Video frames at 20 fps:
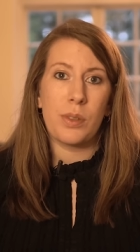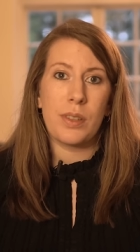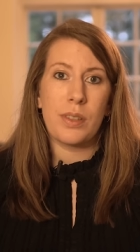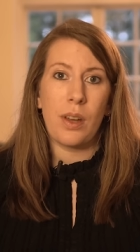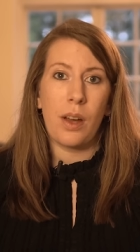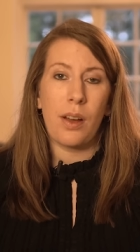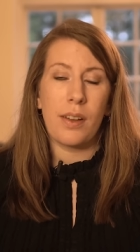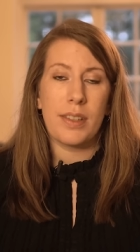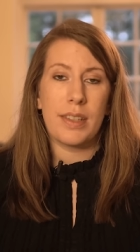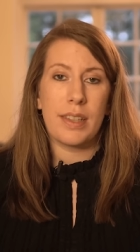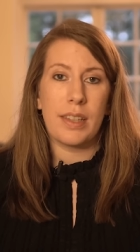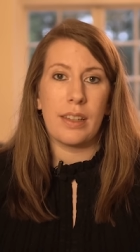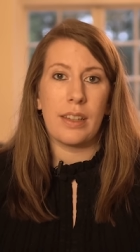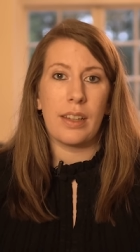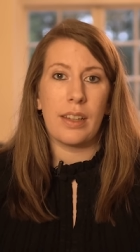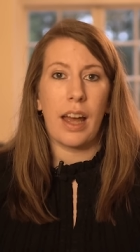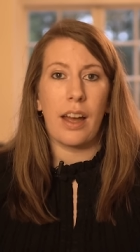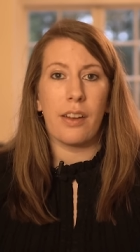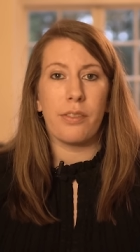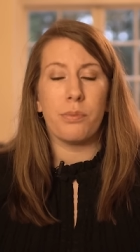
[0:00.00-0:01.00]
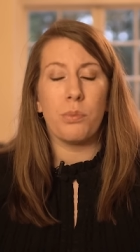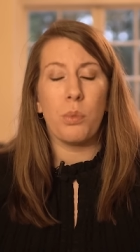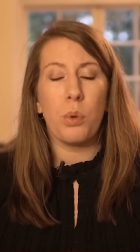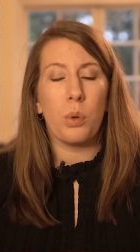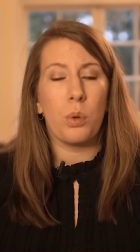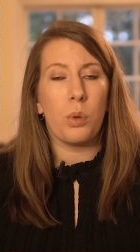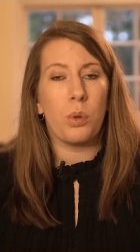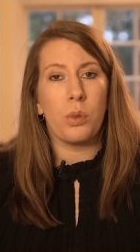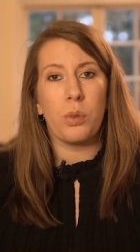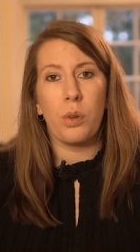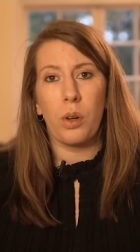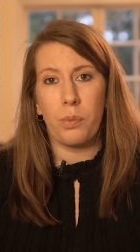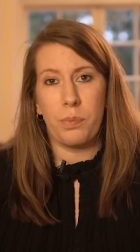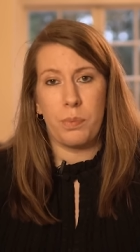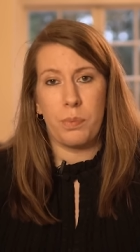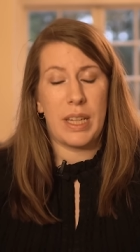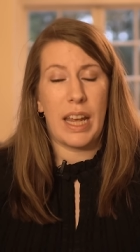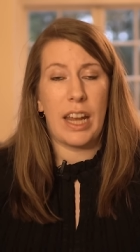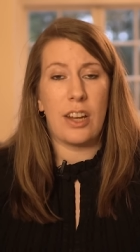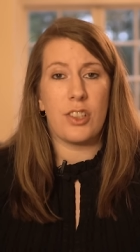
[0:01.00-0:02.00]
start to have more
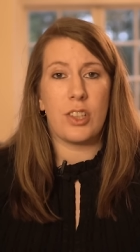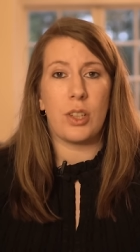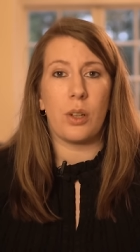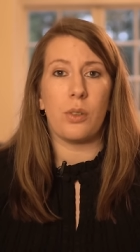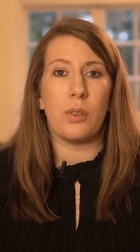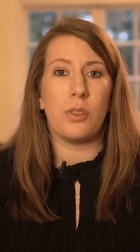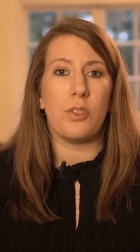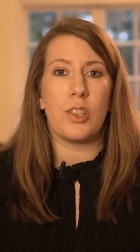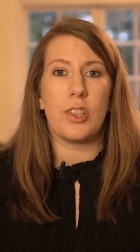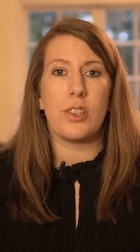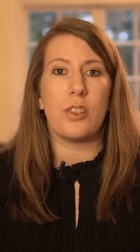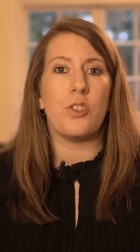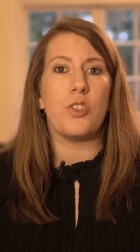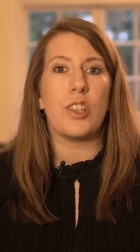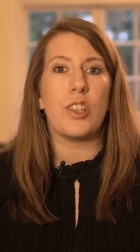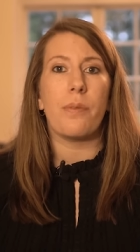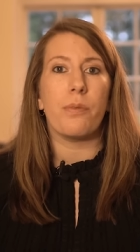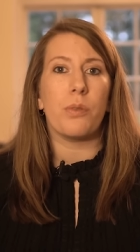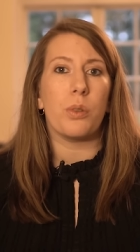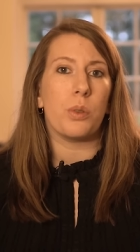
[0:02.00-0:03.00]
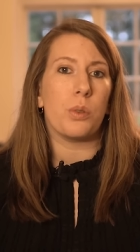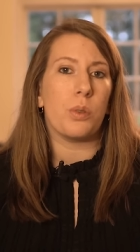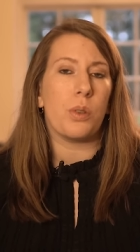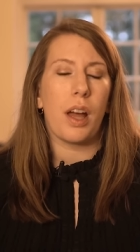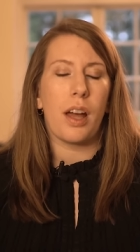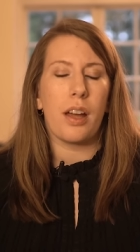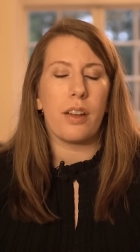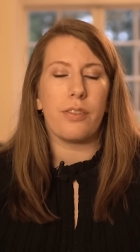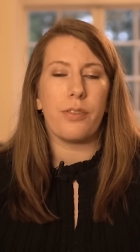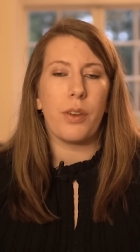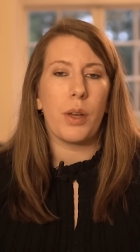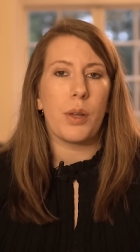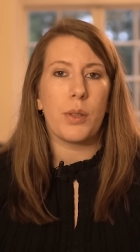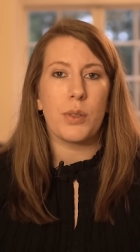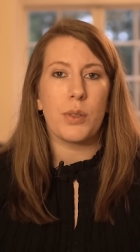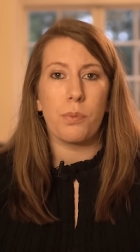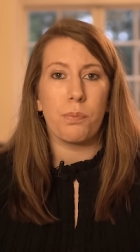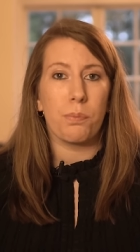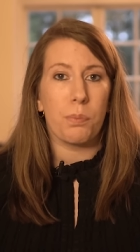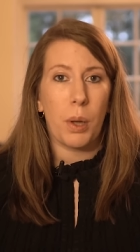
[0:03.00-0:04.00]
potentially on just a general uh,
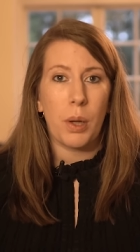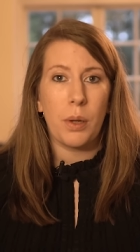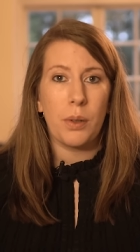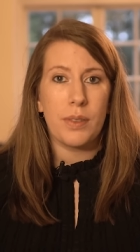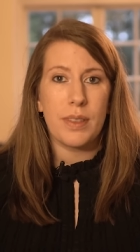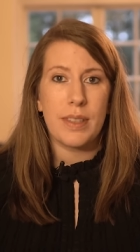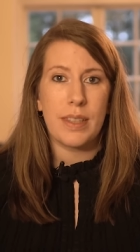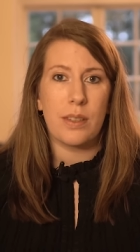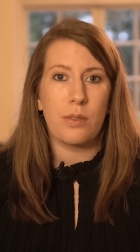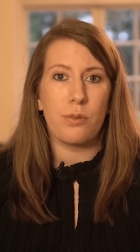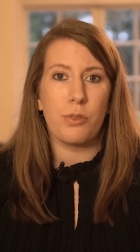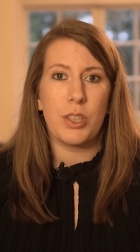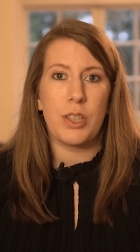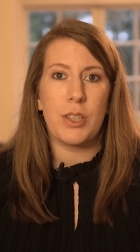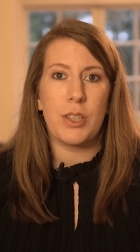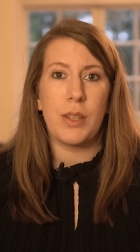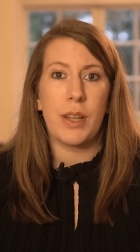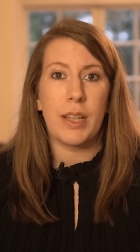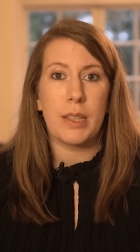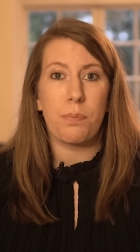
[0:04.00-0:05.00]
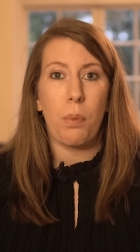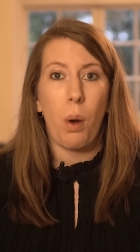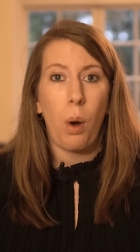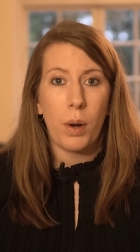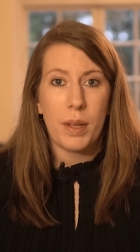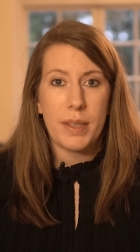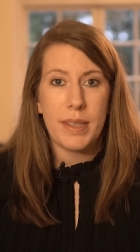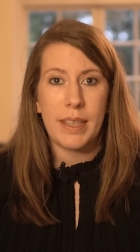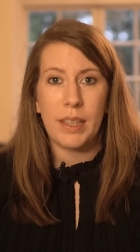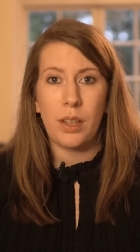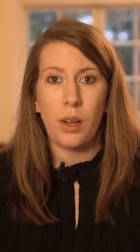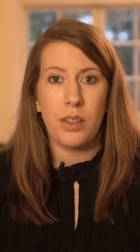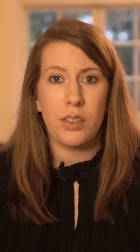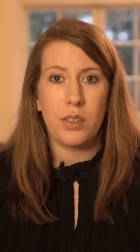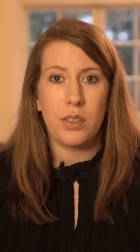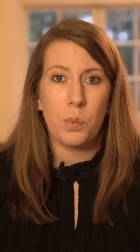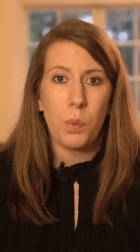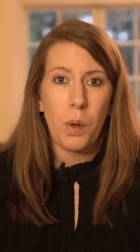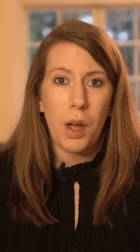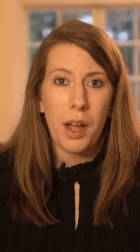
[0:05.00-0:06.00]
focus on boats. Is Rishi Sunak's policy going
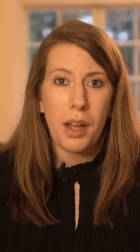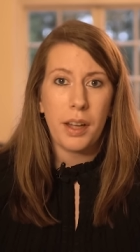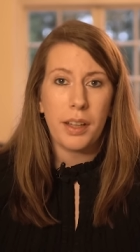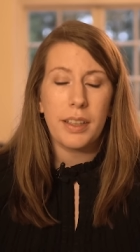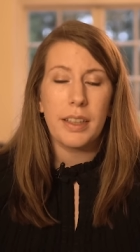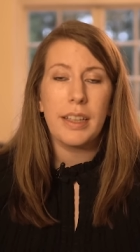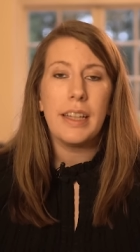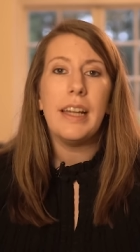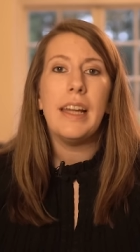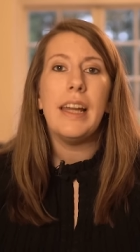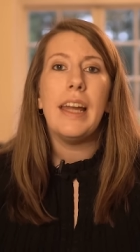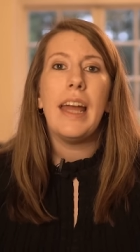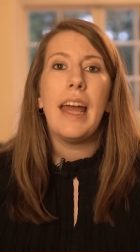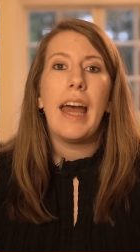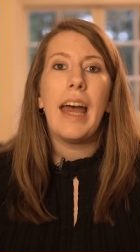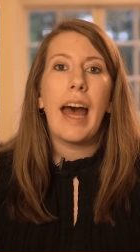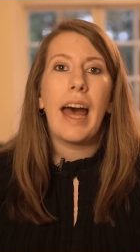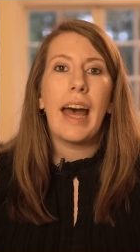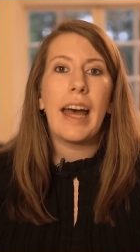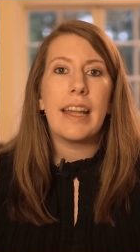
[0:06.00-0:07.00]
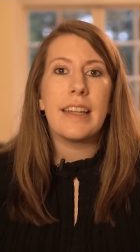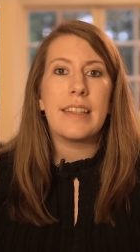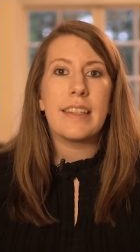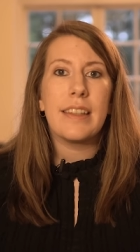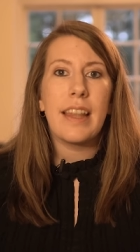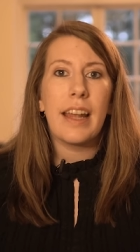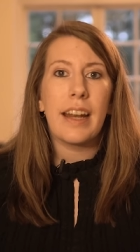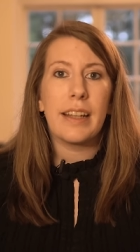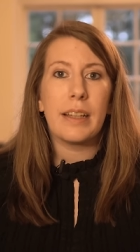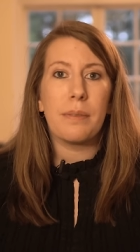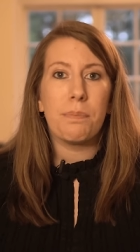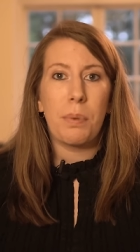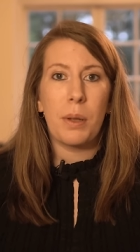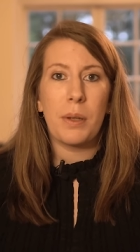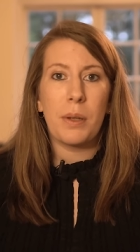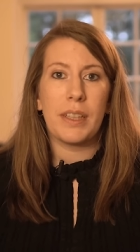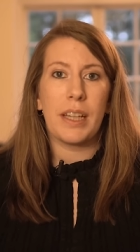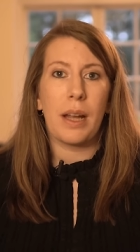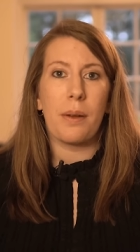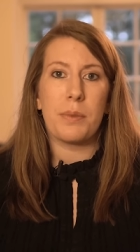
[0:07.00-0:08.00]
to work? And then I think
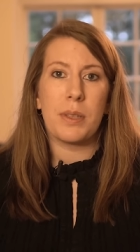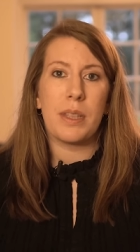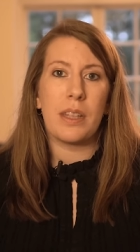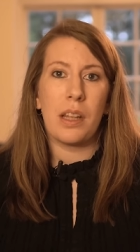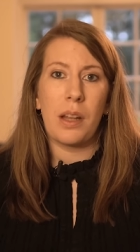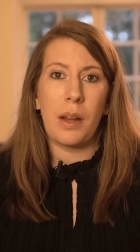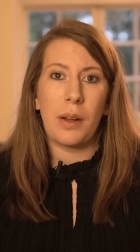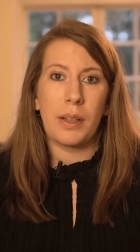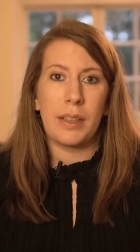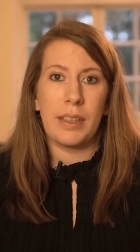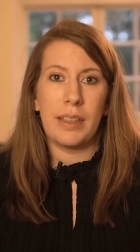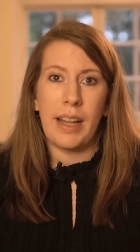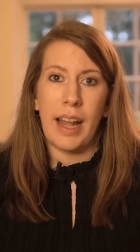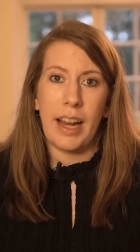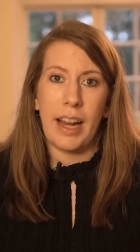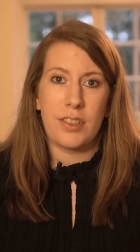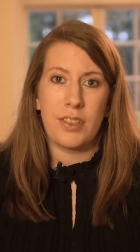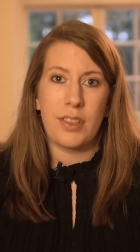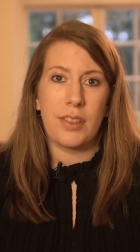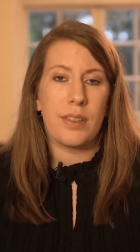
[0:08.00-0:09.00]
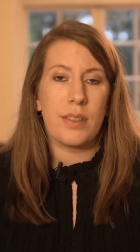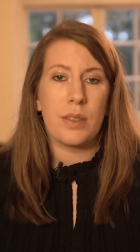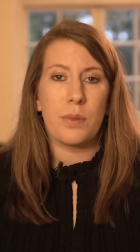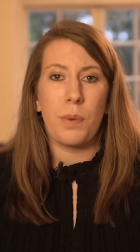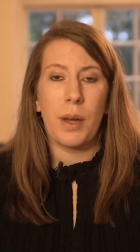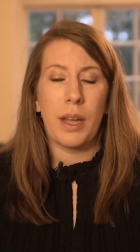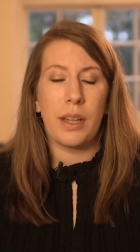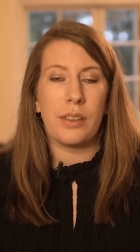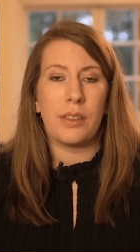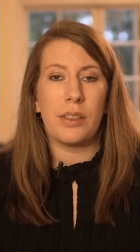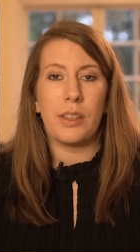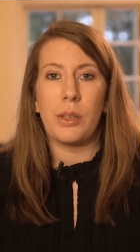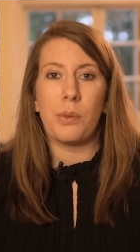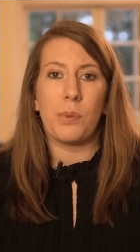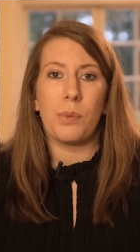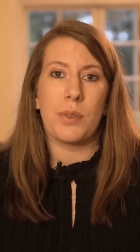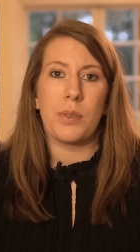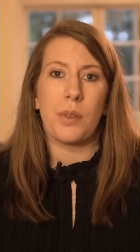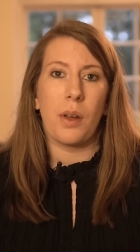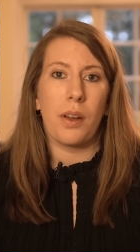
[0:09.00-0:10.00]
building up to the local elections when you
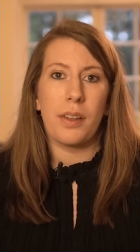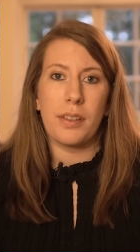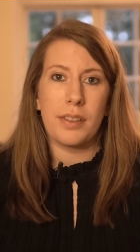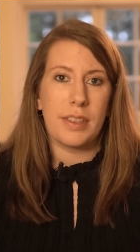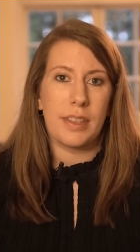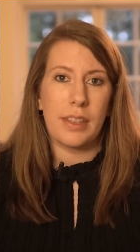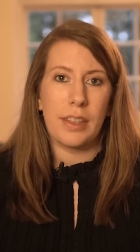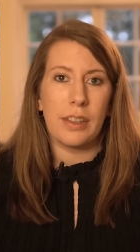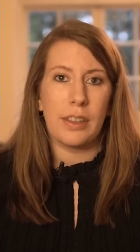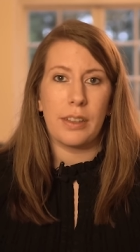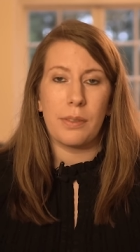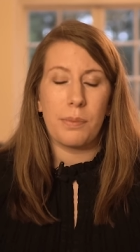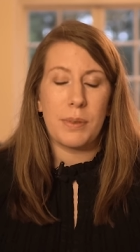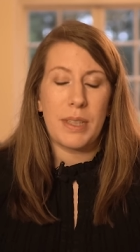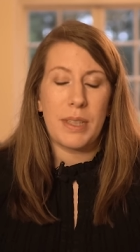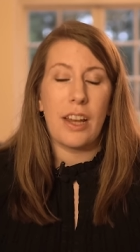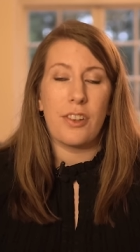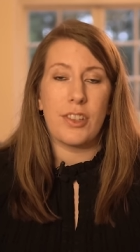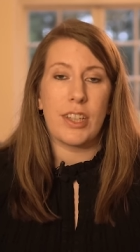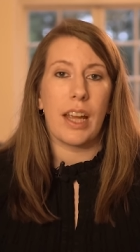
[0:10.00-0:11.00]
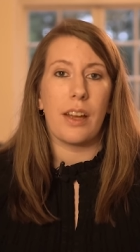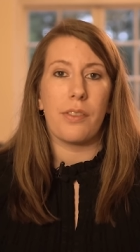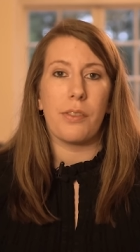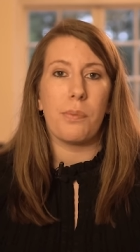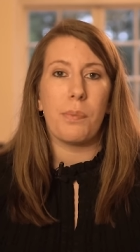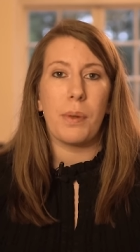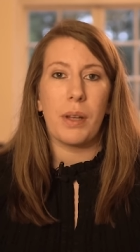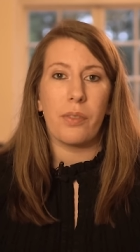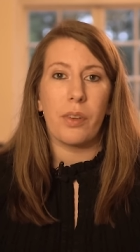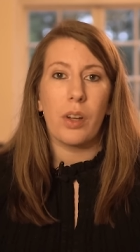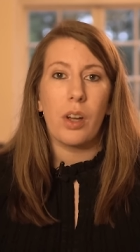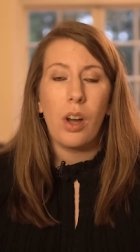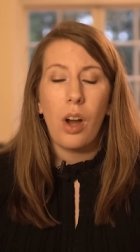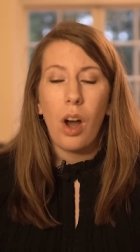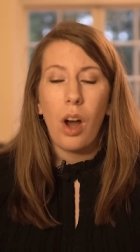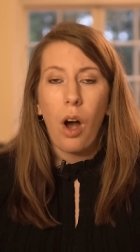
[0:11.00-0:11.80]
will start to potentially have a bit of a